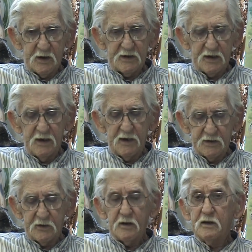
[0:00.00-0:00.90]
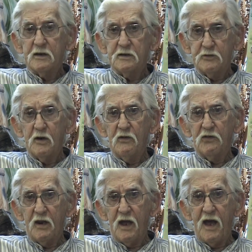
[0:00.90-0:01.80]
is in this trunk
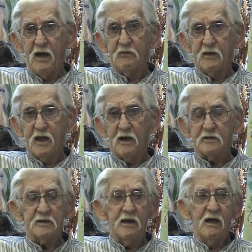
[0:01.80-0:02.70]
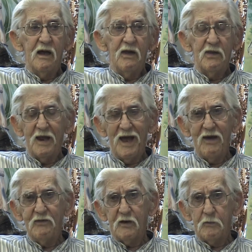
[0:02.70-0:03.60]
that I have at the house that I
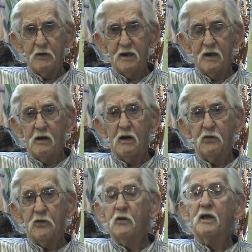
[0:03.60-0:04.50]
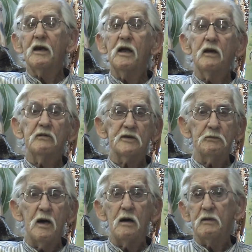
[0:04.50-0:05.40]
haven't completely gone through, and a lot of it's
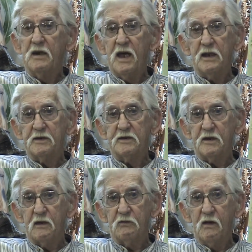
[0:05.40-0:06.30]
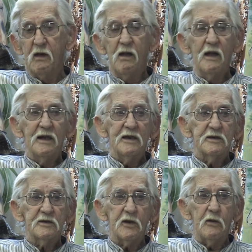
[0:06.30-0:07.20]
mom and dad's stuff.
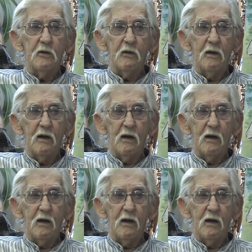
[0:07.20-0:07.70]
So